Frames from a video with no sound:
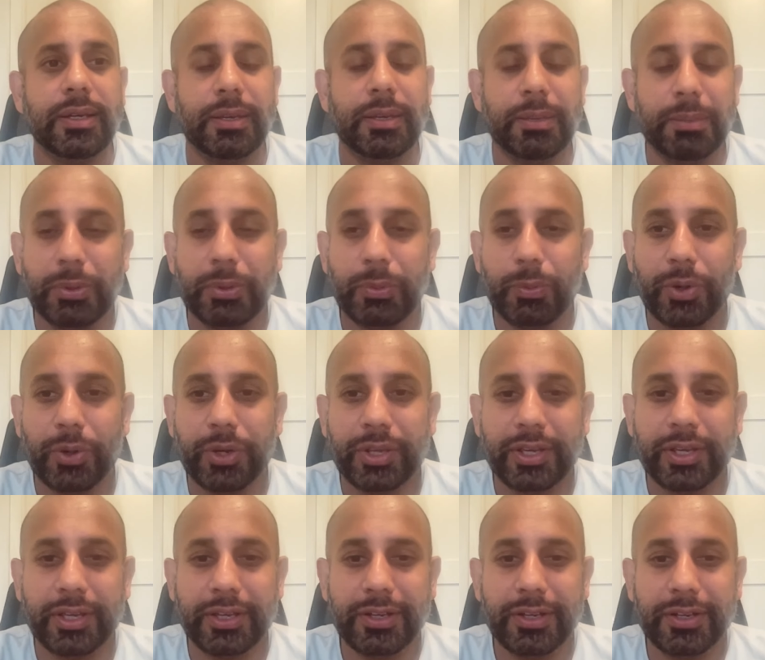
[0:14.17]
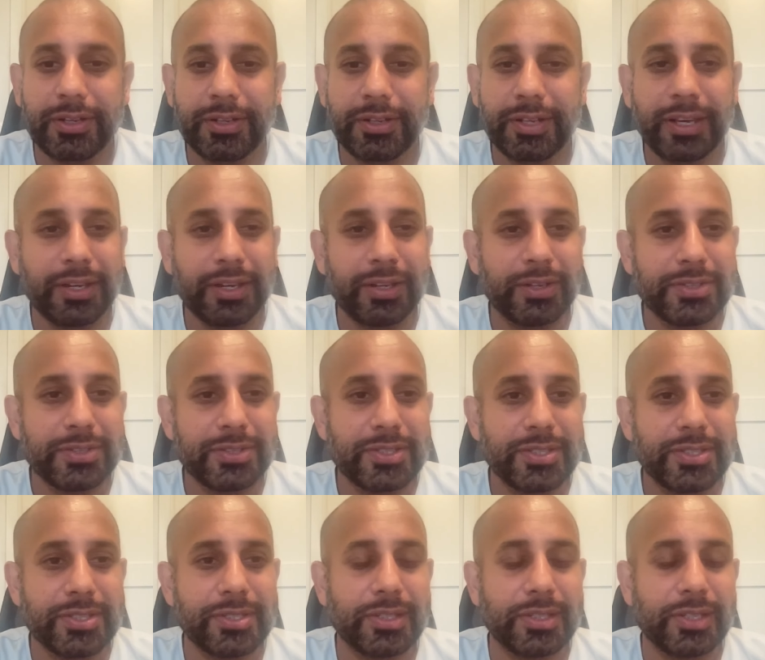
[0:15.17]
I've been working on Iagon
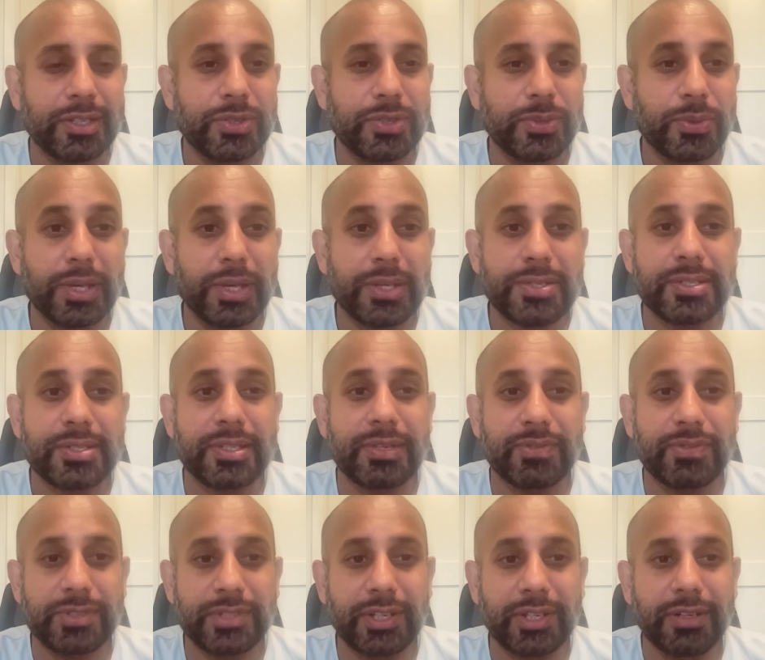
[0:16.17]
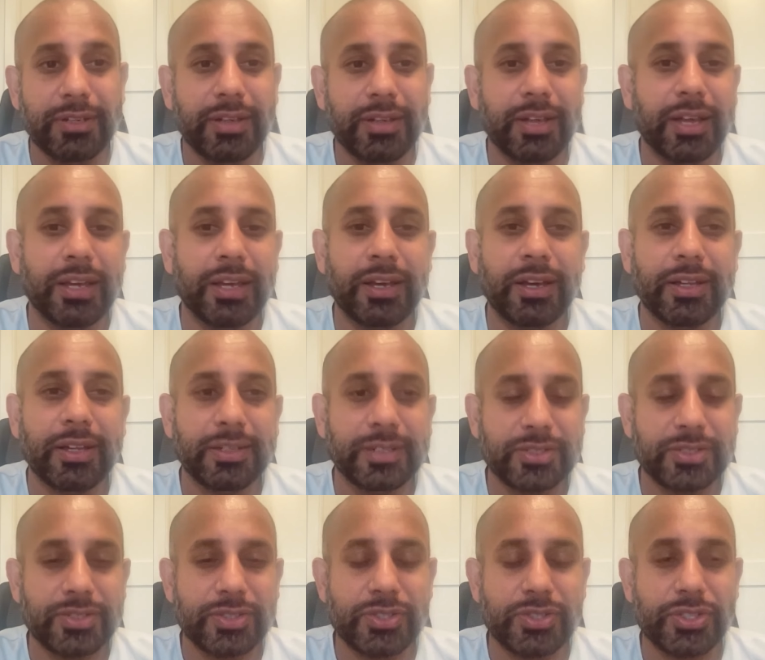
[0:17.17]
since 2017. Iagon
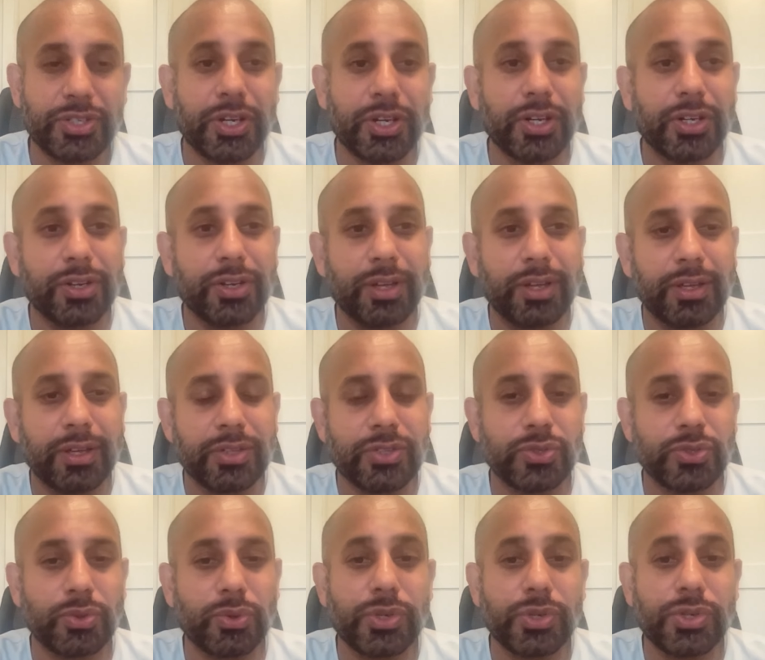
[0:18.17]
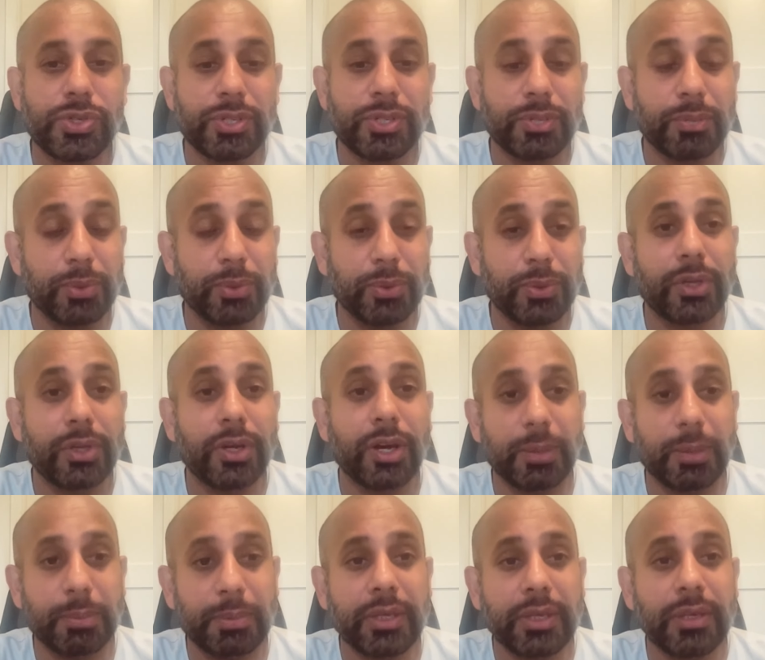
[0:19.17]
is a shared storage and compute
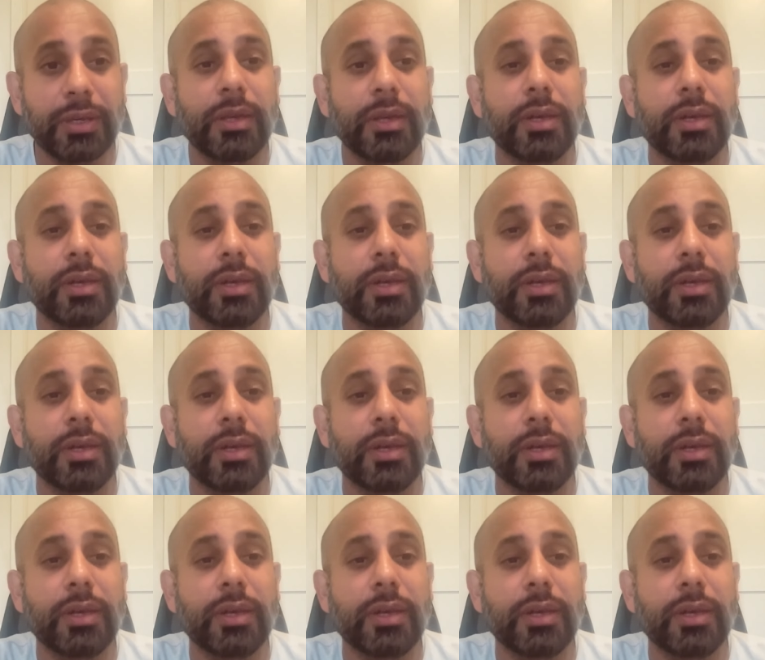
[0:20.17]
economy,